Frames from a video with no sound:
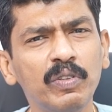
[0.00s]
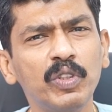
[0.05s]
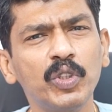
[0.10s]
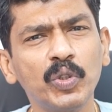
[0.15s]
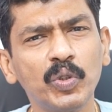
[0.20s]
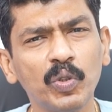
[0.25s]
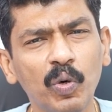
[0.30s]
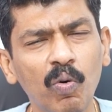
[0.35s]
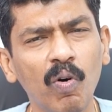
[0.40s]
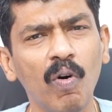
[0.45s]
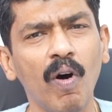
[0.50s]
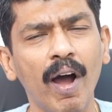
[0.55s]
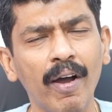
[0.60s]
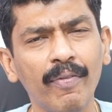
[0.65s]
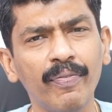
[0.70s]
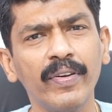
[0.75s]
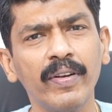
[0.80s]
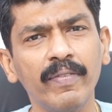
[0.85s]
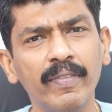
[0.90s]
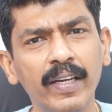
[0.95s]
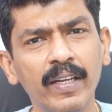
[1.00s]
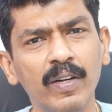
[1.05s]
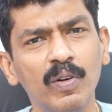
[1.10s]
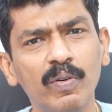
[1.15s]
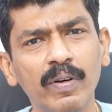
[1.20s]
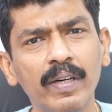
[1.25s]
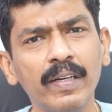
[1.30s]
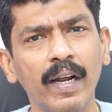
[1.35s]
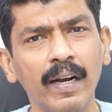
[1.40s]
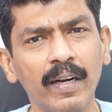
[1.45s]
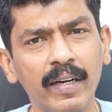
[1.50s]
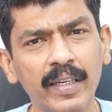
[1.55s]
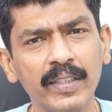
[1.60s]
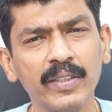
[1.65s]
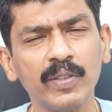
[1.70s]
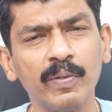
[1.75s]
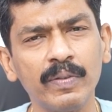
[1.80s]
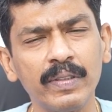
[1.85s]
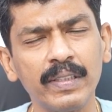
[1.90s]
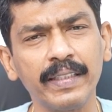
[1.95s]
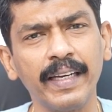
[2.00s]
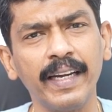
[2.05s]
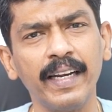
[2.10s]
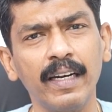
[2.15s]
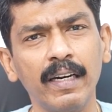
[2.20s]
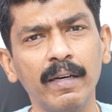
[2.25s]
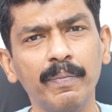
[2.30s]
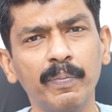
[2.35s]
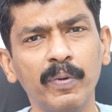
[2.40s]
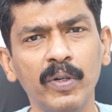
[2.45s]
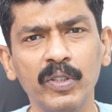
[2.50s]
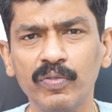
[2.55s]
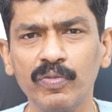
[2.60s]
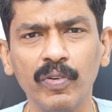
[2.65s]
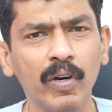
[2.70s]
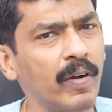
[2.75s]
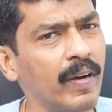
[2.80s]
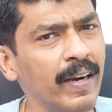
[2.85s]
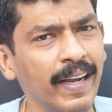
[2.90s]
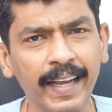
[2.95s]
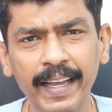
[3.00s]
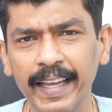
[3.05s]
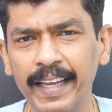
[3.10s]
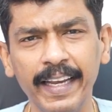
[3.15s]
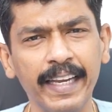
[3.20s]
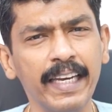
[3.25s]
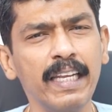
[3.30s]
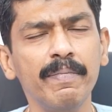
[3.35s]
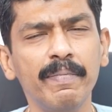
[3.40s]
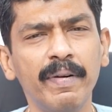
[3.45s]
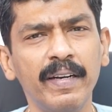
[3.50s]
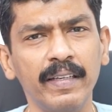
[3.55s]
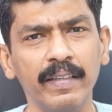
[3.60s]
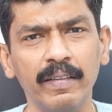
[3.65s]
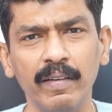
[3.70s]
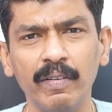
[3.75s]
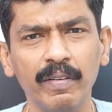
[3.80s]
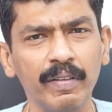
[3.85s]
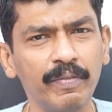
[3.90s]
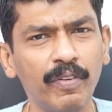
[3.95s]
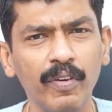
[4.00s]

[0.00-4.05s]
so often when you look at ultrasound scan reports for anybody. You know,